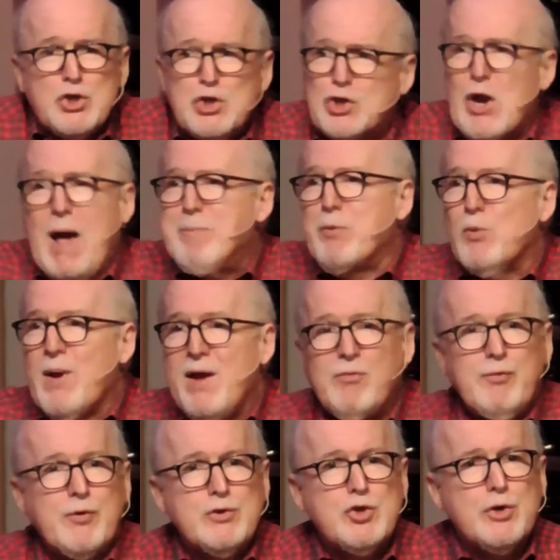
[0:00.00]
shop
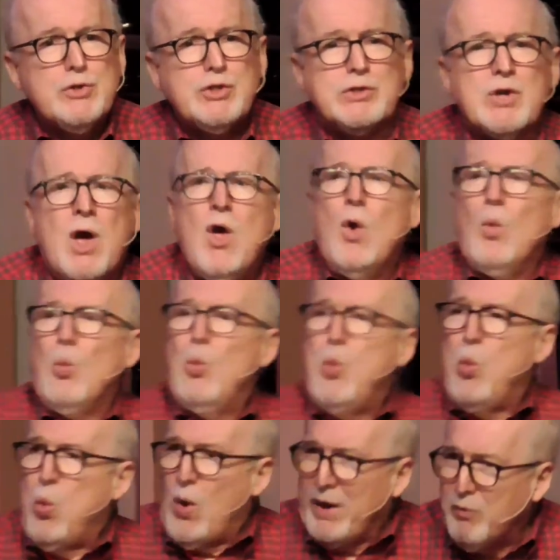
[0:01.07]
around for churches.
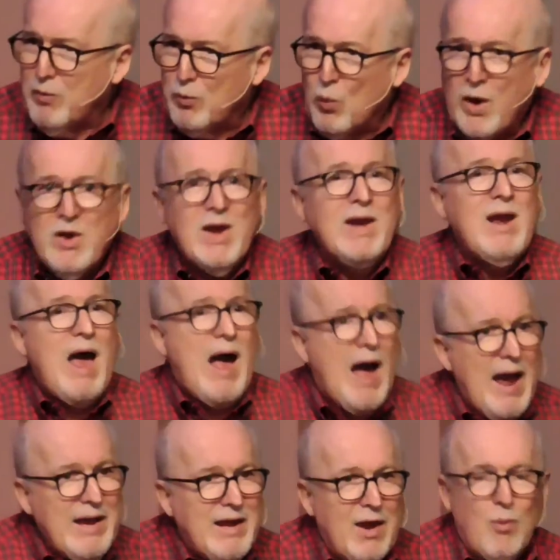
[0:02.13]
Where can
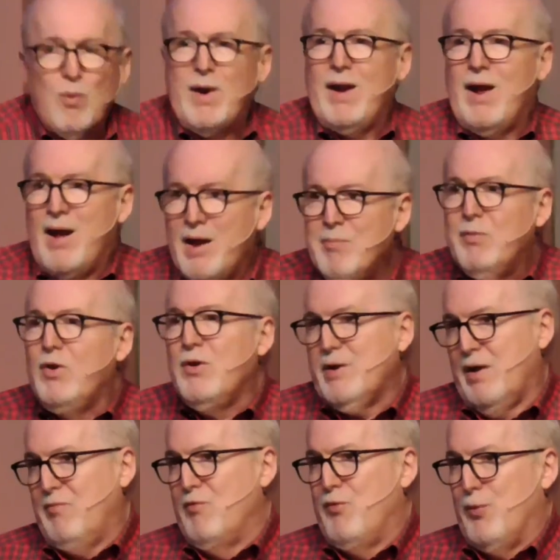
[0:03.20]
I get what I'm
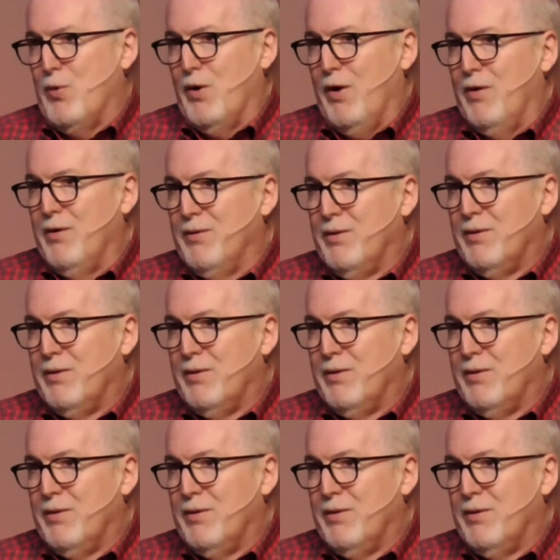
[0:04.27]
looking for?